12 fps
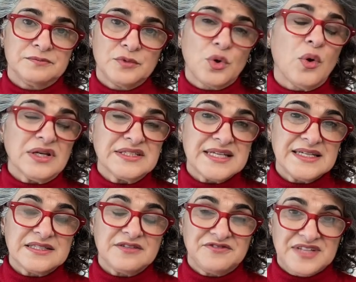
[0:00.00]

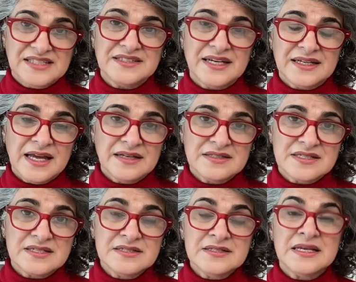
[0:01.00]
qualitative data
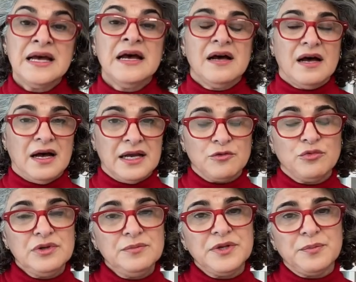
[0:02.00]
analysis. I
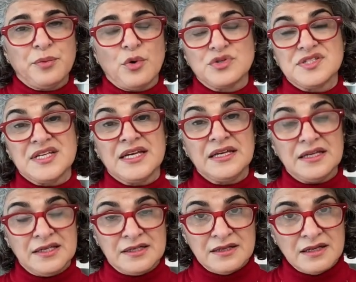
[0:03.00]
will be posting
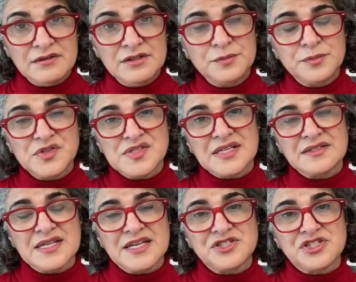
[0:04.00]
another
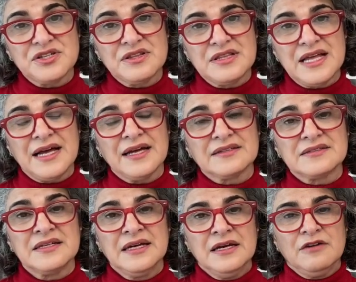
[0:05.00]
presentation that
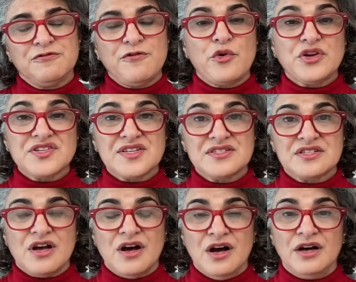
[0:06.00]
focuses
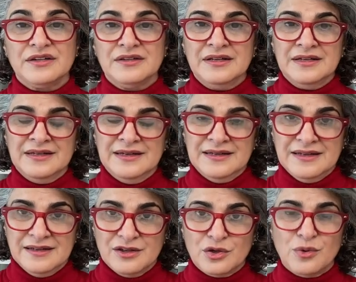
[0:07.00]
on
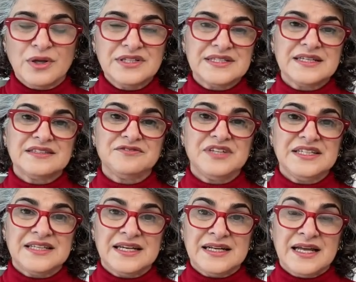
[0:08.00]
qualitative
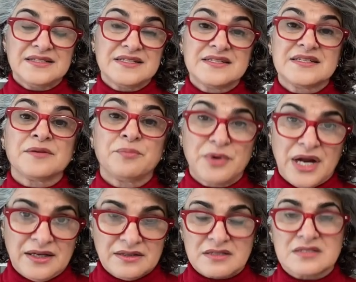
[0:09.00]
data analysis in
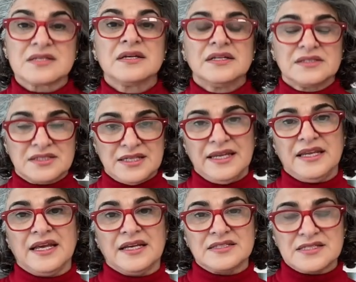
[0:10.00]
practice,
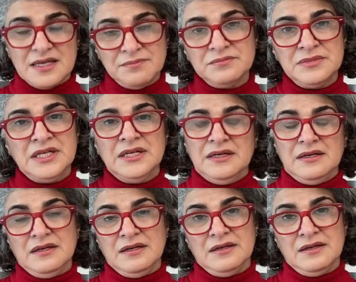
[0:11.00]
taking some
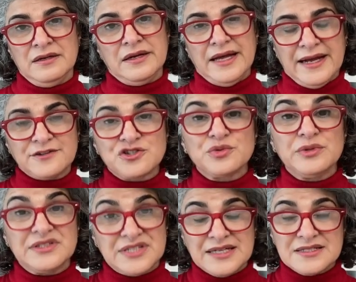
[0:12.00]
actual
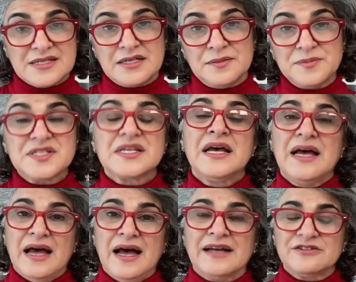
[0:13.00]
transcripts
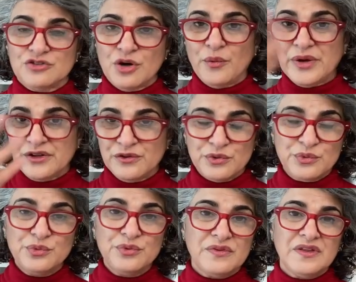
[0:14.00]
and going
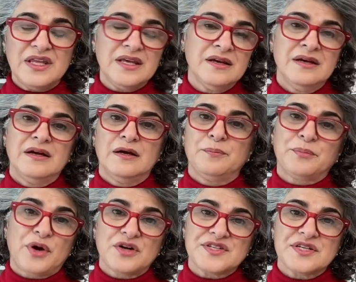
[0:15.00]
through the
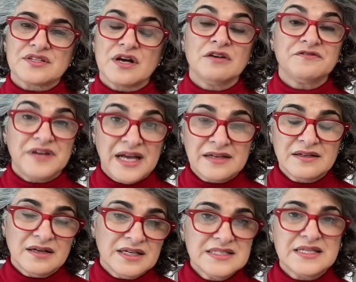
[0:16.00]
process of
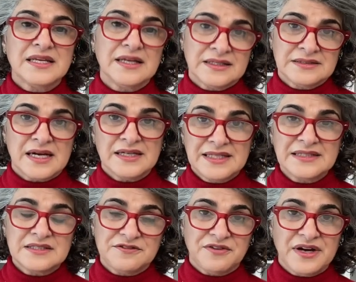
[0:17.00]
analyzing and
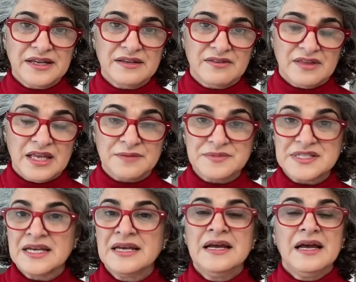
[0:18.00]
identifying themes.
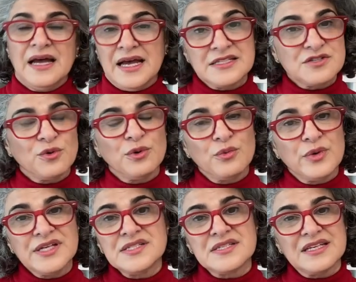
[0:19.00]
As
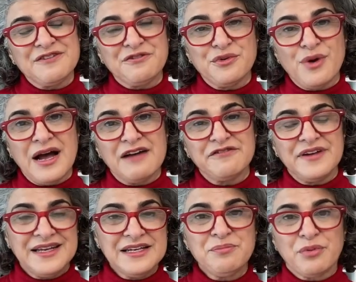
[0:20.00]
always, if you have
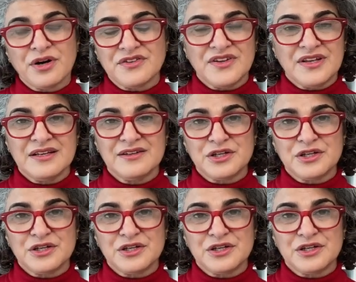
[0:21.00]
any particular